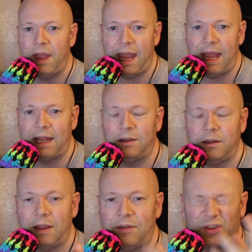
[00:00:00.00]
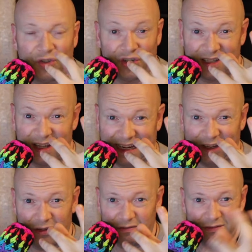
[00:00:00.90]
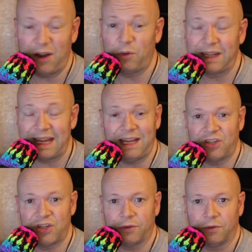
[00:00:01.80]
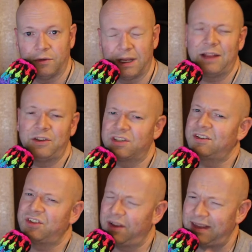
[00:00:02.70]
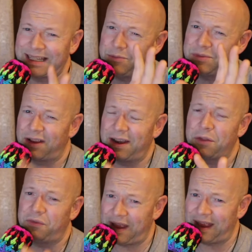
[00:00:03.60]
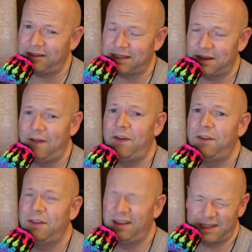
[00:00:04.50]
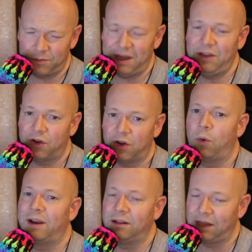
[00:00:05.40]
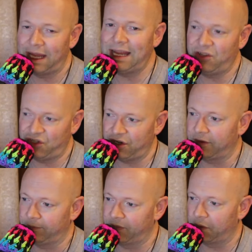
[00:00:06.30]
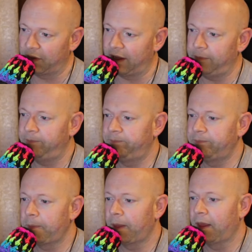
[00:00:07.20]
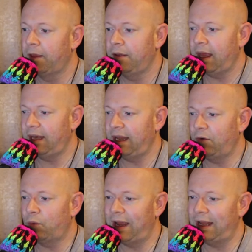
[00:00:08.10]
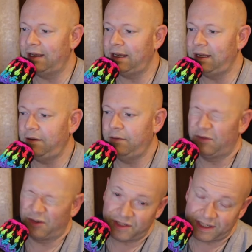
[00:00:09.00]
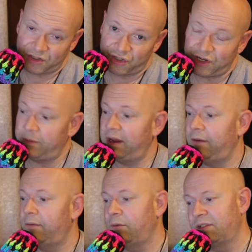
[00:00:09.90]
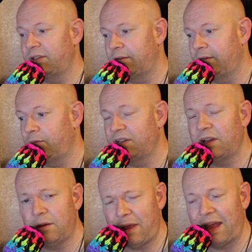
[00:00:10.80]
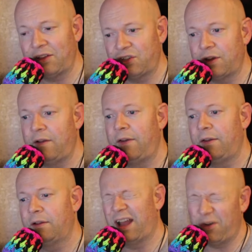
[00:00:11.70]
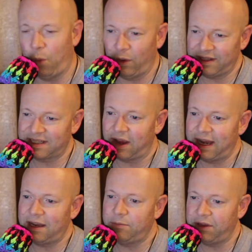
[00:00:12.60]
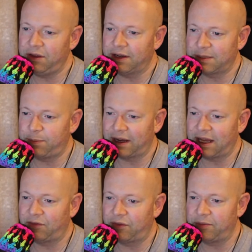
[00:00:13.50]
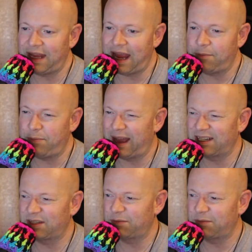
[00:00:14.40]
and they're just like, they don't like each other. Again, just because you're on the same side of the fence doesn't mean you're going to like each other, okay? And then Randy versus Jimmy. It was a good match. Kind of one-sided, but you expect that from the Apex